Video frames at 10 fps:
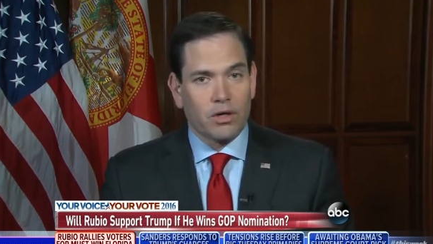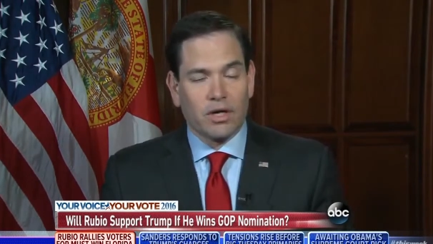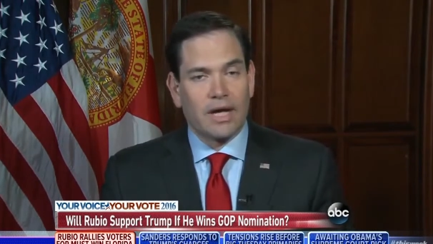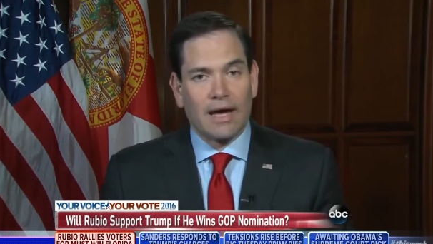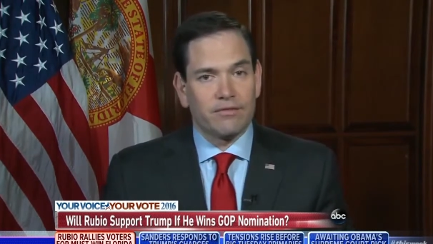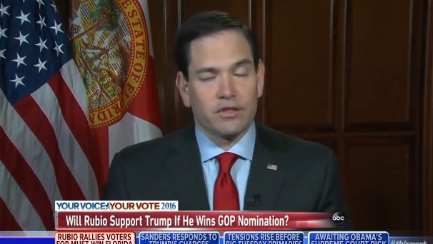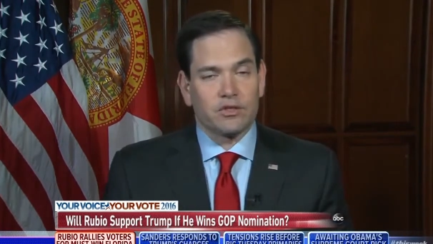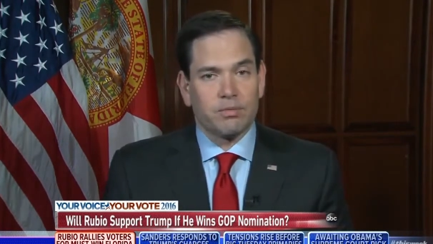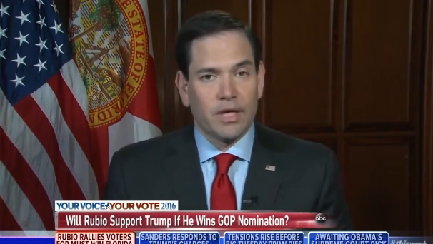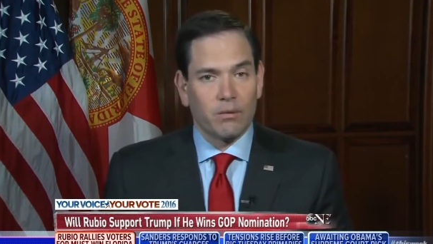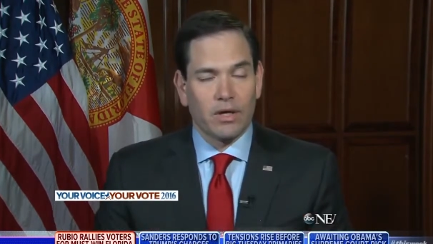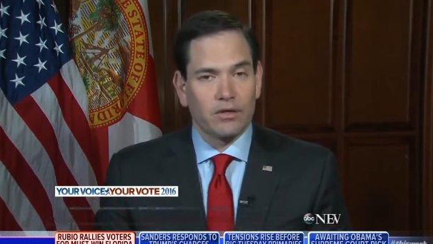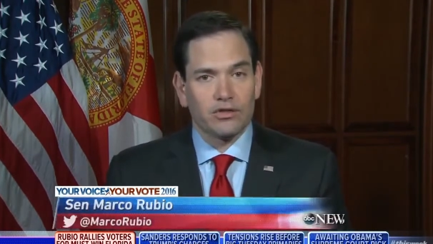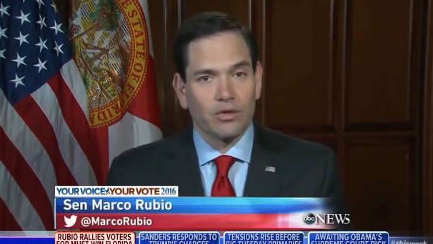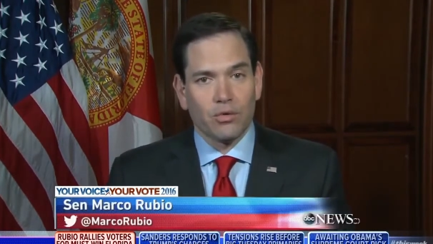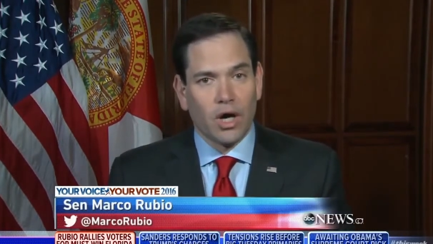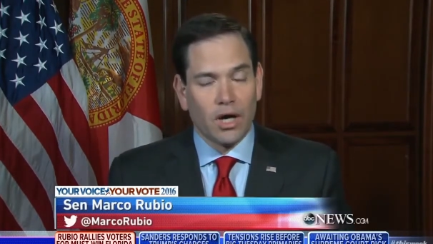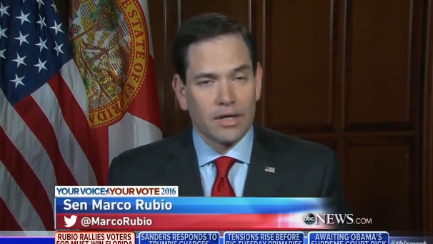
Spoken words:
are going to have to explain why they're so wrong,